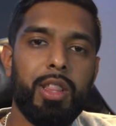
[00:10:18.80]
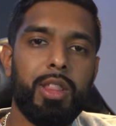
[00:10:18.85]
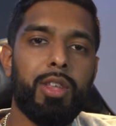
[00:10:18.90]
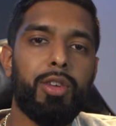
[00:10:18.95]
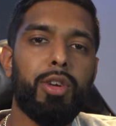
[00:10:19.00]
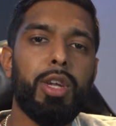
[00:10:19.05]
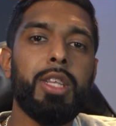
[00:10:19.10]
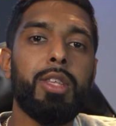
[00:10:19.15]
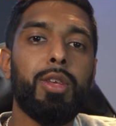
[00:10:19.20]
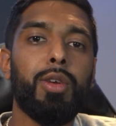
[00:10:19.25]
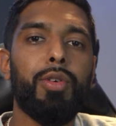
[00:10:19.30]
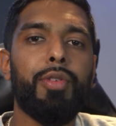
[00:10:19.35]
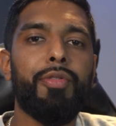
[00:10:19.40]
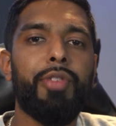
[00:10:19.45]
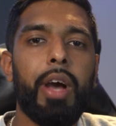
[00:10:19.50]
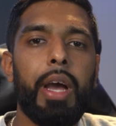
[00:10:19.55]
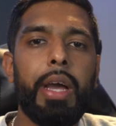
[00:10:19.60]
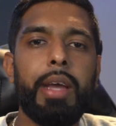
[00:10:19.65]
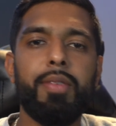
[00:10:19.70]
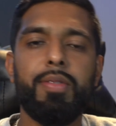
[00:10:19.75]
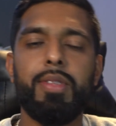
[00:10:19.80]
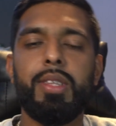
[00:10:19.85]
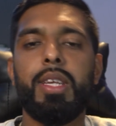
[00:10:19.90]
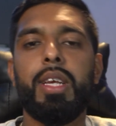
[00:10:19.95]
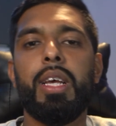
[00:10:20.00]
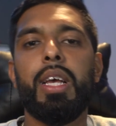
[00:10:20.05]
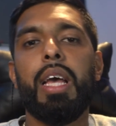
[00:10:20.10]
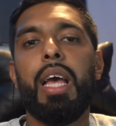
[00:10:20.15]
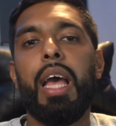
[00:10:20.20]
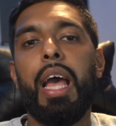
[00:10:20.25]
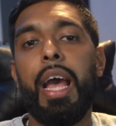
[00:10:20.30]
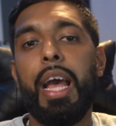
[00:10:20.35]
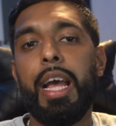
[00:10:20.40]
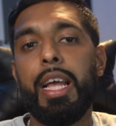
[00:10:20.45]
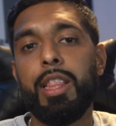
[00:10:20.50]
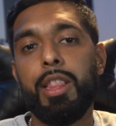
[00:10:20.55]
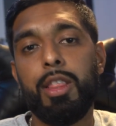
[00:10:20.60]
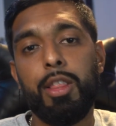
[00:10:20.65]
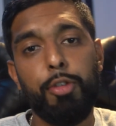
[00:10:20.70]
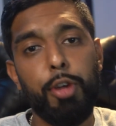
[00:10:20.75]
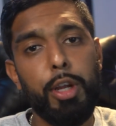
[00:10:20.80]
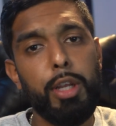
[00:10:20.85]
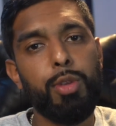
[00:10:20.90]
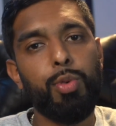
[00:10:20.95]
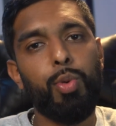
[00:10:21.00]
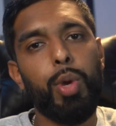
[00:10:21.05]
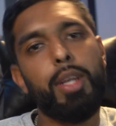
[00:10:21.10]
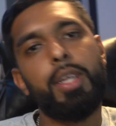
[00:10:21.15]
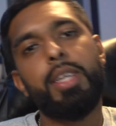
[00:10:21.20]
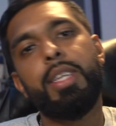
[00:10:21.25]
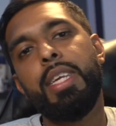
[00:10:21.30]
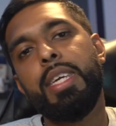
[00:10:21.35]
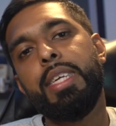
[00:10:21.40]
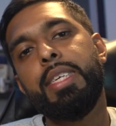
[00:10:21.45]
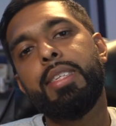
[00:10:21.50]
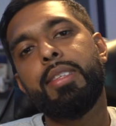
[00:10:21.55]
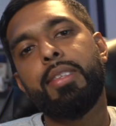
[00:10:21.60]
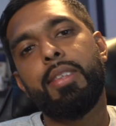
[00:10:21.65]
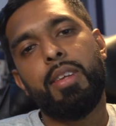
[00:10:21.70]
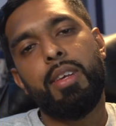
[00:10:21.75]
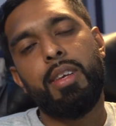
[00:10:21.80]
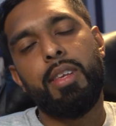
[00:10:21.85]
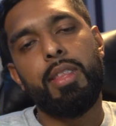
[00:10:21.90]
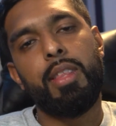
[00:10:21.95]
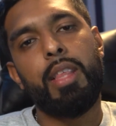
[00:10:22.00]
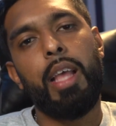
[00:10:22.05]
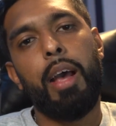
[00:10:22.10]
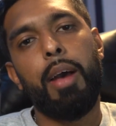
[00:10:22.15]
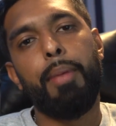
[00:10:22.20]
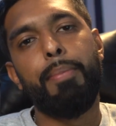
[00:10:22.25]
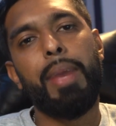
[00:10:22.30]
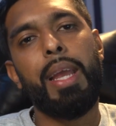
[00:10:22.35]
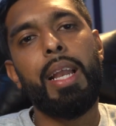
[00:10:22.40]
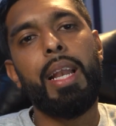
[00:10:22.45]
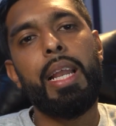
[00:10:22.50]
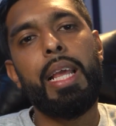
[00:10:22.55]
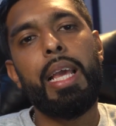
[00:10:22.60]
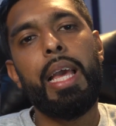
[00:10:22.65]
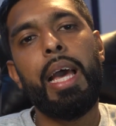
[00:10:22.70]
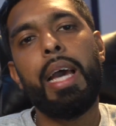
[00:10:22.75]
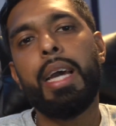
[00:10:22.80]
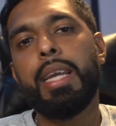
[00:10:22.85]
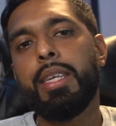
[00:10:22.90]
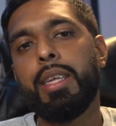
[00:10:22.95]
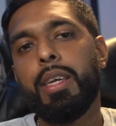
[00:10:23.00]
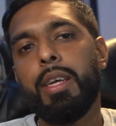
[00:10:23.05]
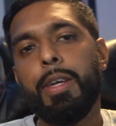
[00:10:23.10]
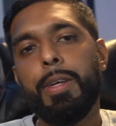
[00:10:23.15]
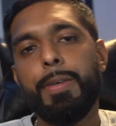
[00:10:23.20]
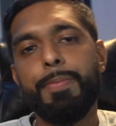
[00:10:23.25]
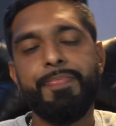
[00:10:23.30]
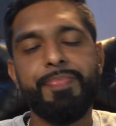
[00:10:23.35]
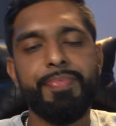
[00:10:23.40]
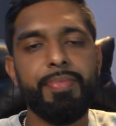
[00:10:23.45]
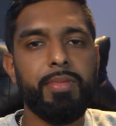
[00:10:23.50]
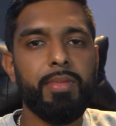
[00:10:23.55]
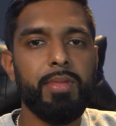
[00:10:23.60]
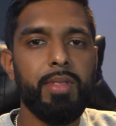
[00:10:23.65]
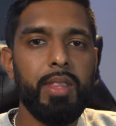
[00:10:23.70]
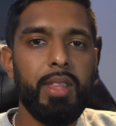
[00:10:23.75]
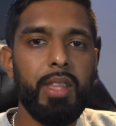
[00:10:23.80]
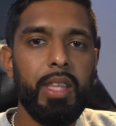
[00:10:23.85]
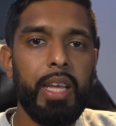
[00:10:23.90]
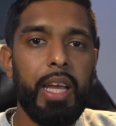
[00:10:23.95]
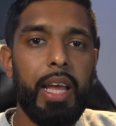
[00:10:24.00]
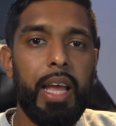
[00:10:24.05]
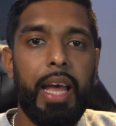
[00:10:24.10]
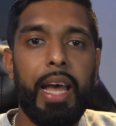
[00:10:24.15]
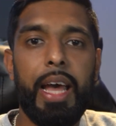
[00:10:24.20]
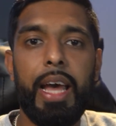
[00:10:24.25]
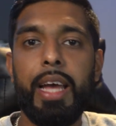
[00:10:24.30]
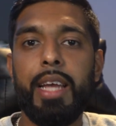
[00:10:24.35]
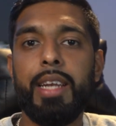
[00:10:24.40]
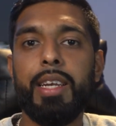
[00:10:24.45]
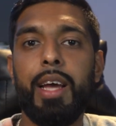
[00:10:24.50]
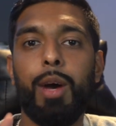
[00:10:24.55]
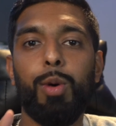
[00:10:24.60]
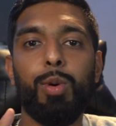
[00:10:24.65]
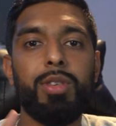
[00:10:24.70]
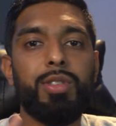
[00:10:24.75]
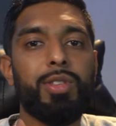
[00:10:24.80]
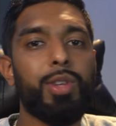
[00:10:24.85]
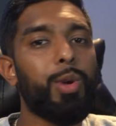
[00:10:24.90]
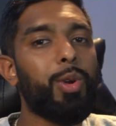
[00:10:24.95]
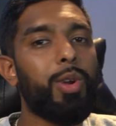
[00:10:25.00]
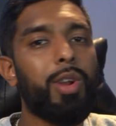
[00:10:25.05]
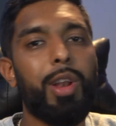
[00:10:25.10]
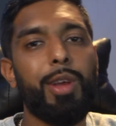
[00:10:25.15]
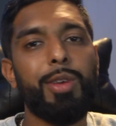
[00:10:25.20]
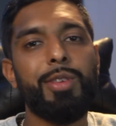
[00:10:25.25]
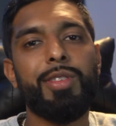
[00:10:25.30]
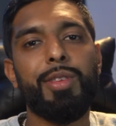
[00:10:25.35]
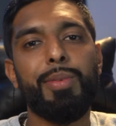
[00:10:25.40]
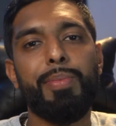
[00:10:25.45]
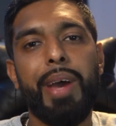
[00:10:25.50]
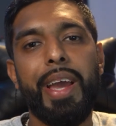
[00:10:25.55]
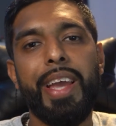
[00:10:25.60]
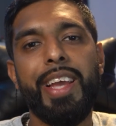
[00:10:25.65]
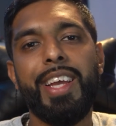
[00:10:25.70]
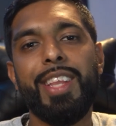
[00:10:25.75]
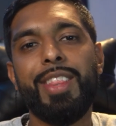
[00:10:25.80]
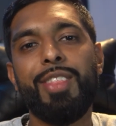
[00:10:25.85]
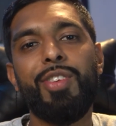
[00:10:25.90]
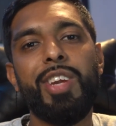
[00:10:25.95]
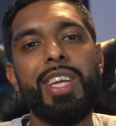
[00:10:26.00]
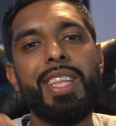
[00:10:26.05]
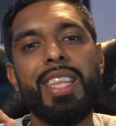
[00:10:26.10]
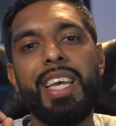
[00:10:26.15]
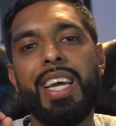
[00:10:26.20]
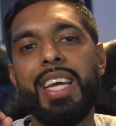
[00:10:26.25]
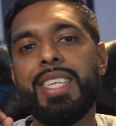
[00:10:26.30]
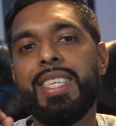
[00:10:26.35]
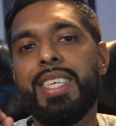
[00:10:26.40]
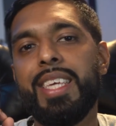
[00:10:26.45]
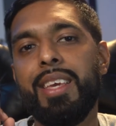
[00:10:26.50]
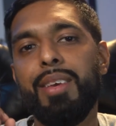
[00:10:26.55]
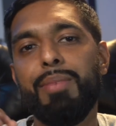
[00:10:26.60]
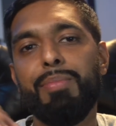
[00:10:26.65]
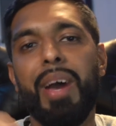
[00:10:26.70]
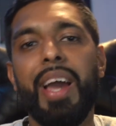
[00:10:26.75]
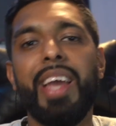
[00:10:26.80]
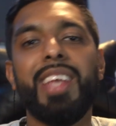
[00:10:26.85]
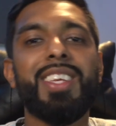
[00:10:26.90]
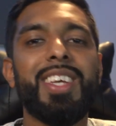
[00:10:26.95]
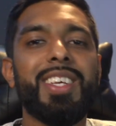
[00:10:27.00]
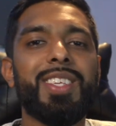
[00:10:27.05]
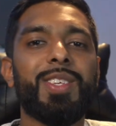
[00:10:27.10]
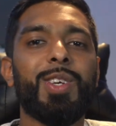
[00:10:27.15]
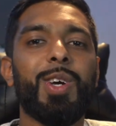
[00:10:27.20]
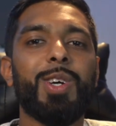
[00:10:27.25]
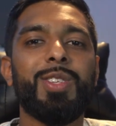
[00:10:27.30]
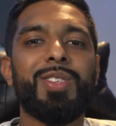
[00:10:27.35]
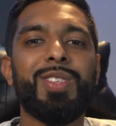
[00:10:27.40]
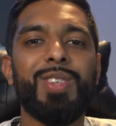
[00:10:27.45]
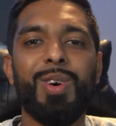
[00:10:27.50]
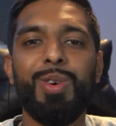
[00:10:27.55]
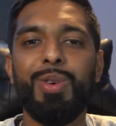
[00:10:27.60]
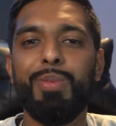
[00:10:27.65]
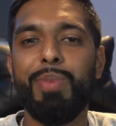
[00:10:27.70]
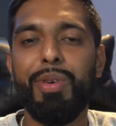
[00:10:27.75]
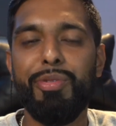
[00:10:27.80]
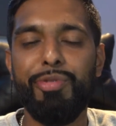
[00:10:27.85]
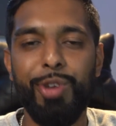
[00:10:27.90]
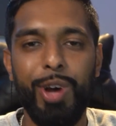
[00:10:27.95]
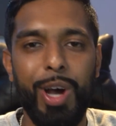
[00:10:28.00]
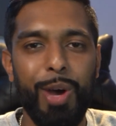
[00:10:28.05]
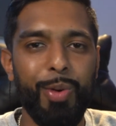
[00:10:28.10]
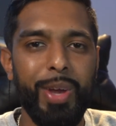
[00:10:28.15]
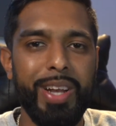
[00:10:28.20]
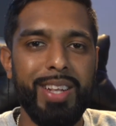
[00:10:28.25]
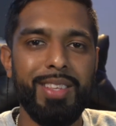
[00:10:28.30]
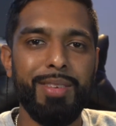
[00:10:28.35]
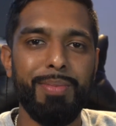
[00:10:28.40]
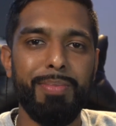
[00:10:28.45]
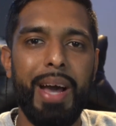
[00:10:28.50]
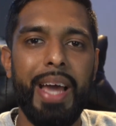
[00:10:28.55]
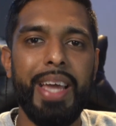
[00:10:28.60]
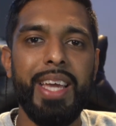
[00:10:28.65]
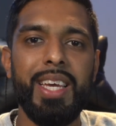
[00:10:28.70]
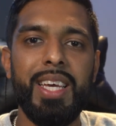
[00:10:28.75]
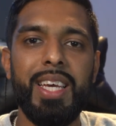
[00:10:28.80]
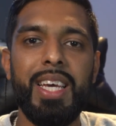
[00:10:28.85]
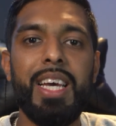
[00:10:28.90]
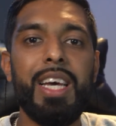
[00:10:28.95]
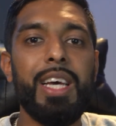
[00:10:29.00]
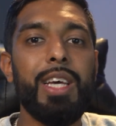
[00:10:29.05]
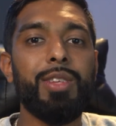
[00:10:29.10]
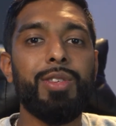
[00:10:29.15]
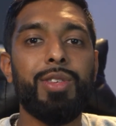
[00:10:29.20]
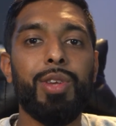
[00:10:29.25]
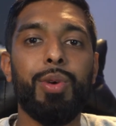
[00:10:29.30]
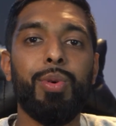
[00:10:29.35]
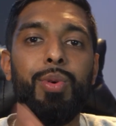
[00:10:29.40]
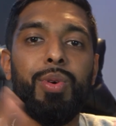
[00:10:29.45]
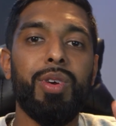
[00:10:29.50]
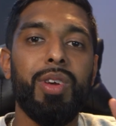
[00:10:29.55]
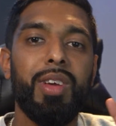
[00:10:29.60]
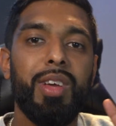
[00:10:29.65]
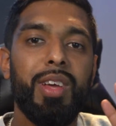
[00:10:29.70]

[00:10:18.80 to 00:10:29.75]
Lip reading: 325s and 320Ds that I mainly had. And I was so close to buying a 330, but it just got sold before I went to buy it. So